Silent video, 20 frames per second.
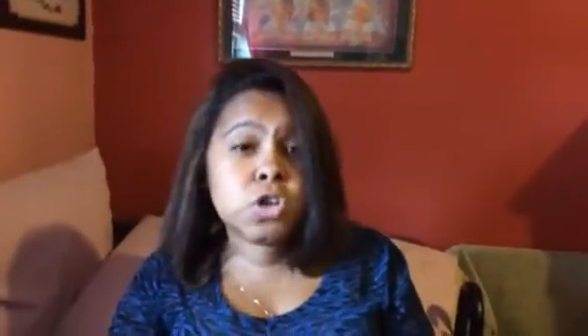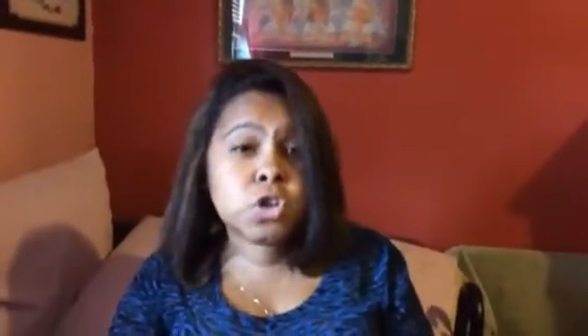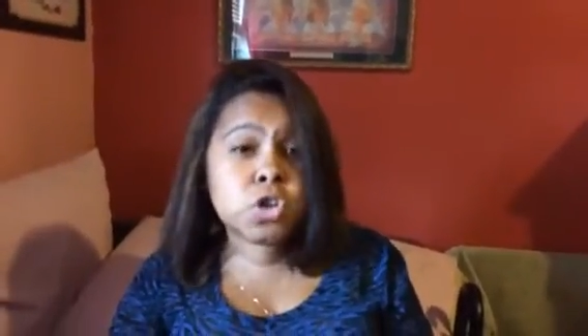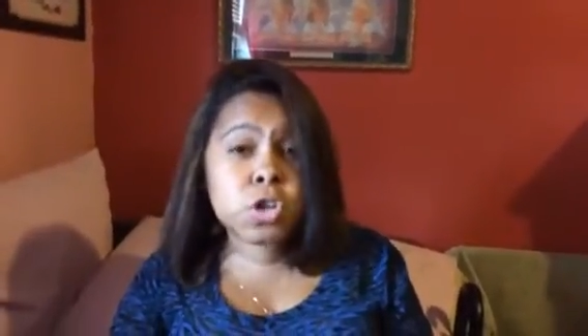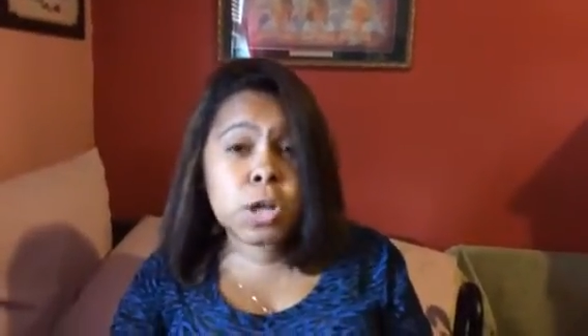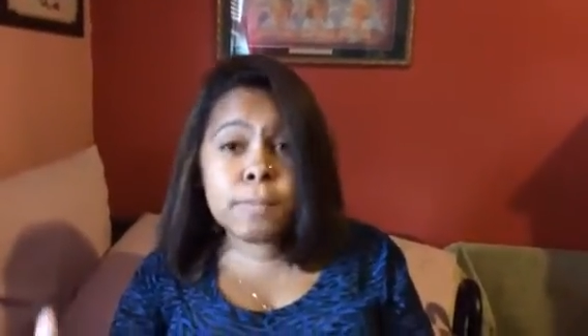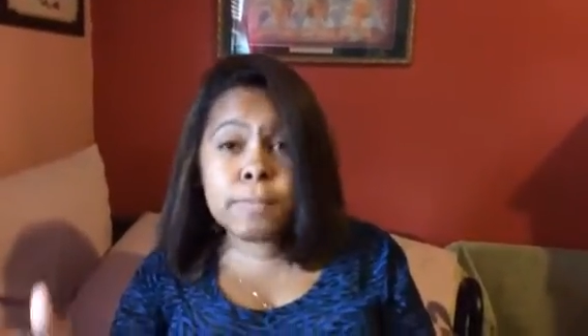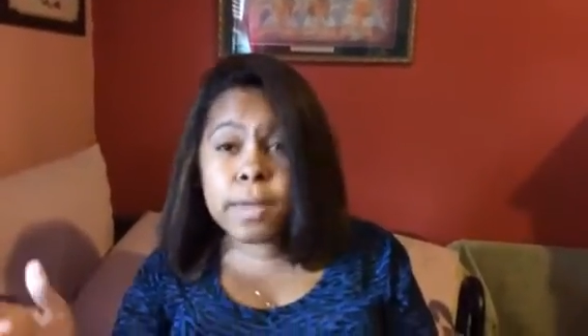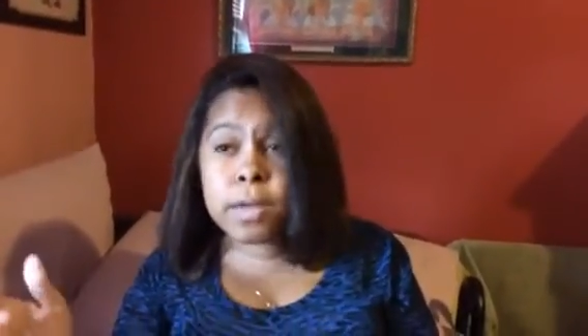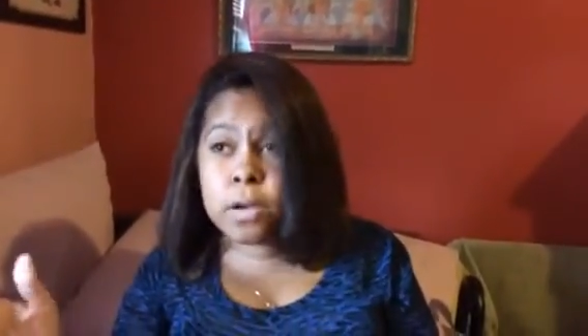
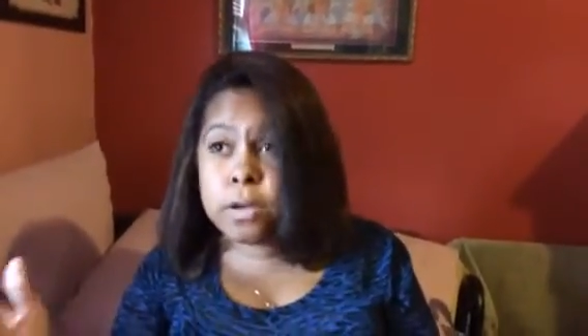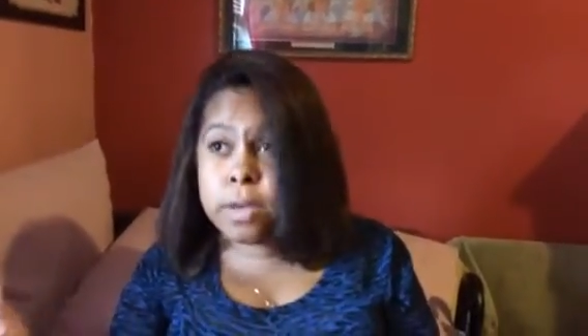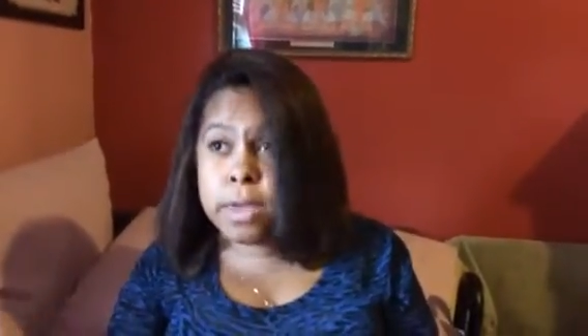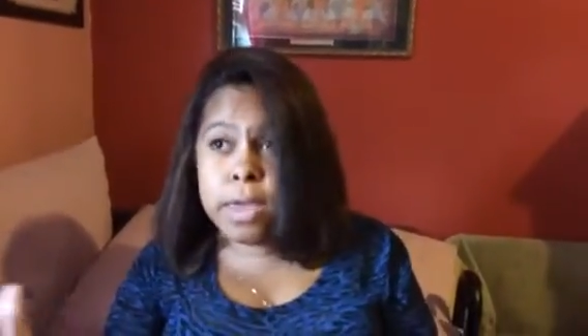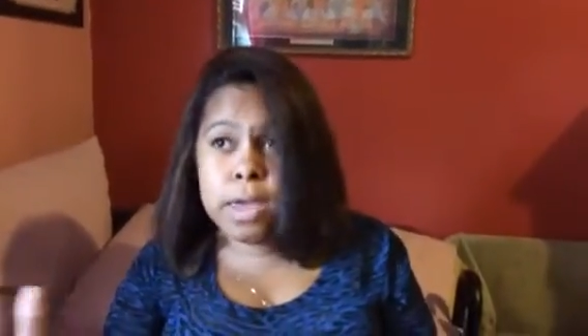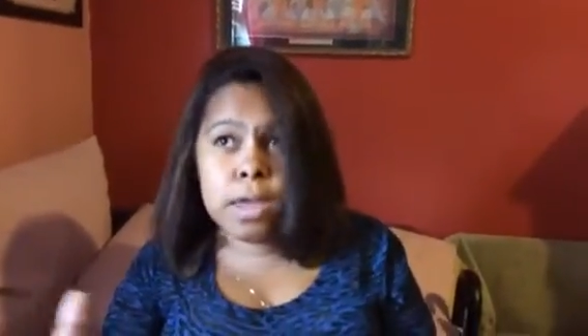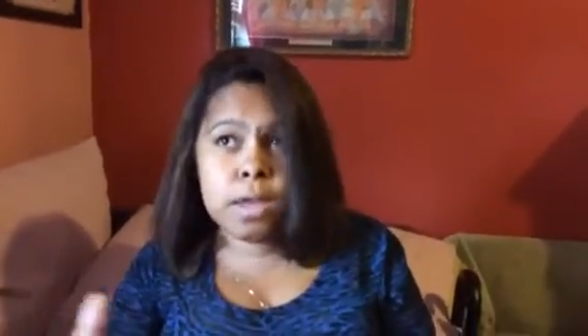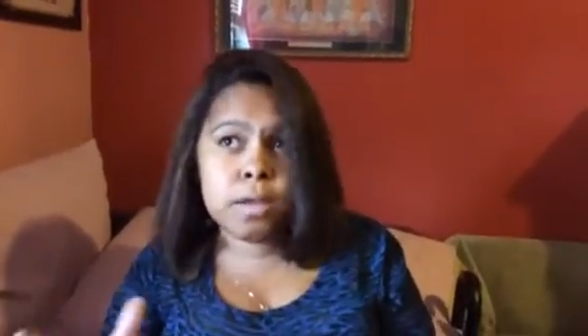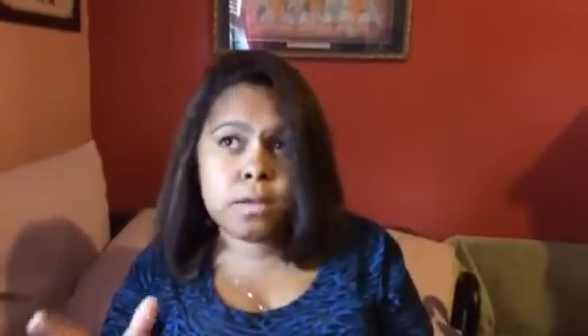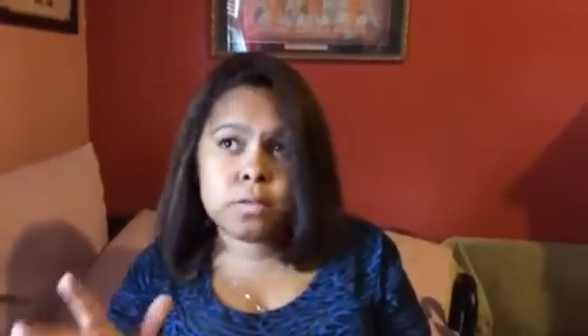So I'm like,
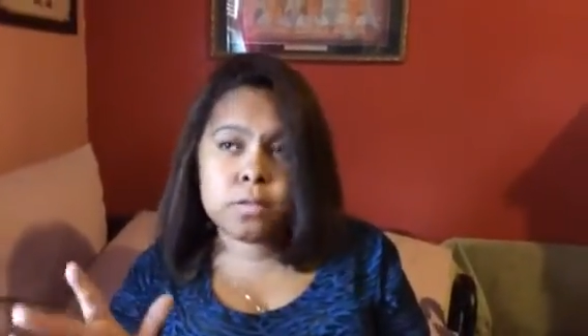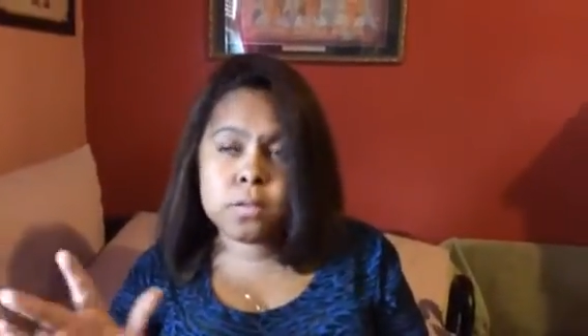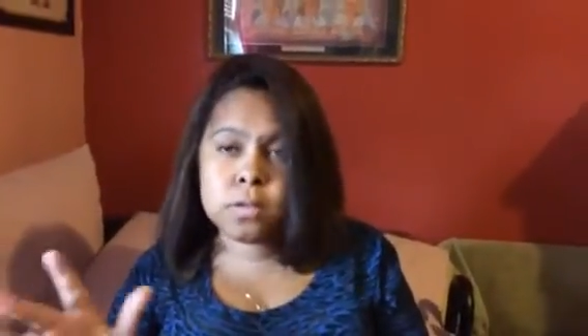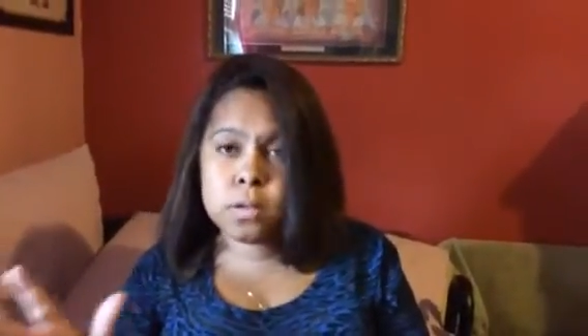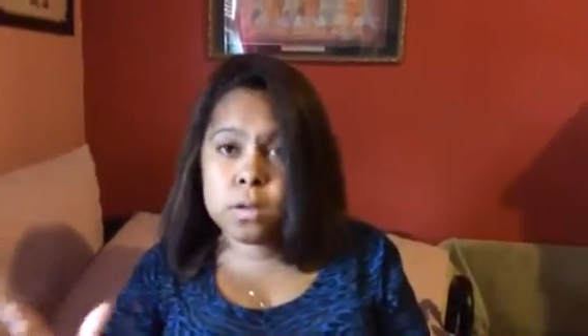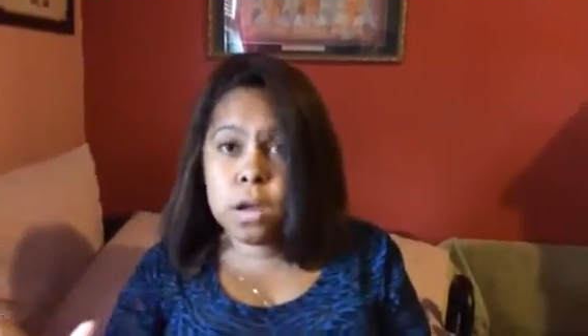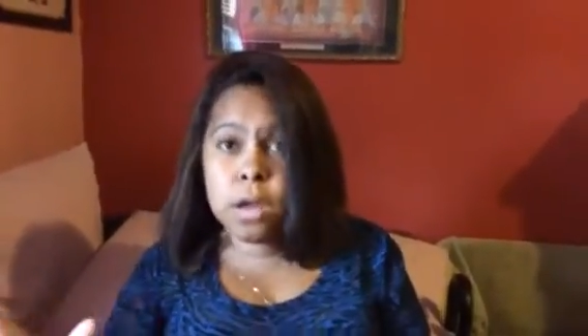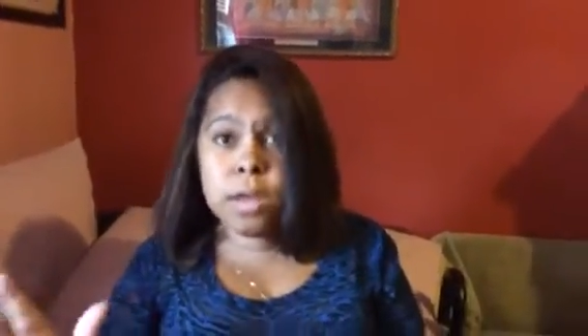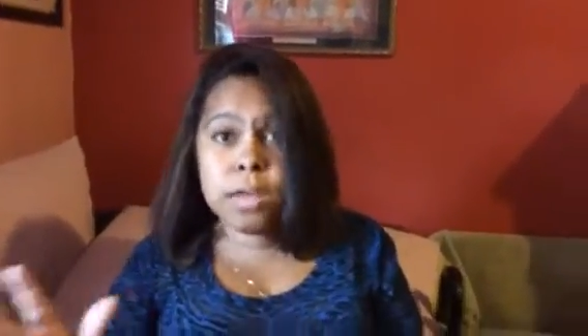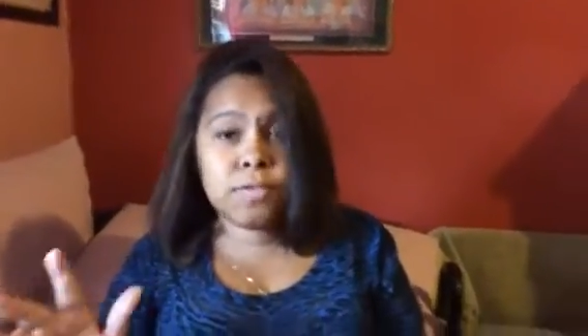okay,
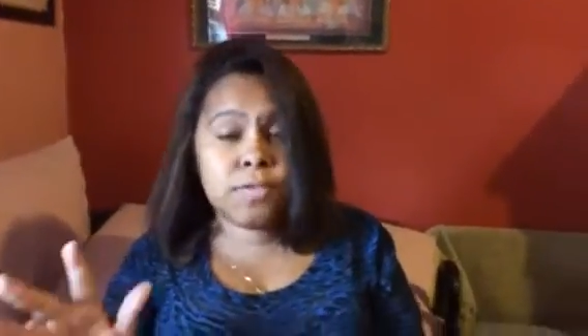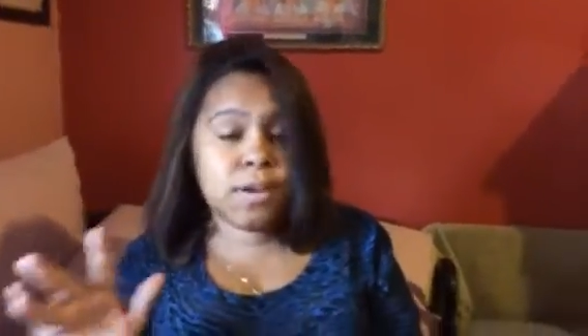good.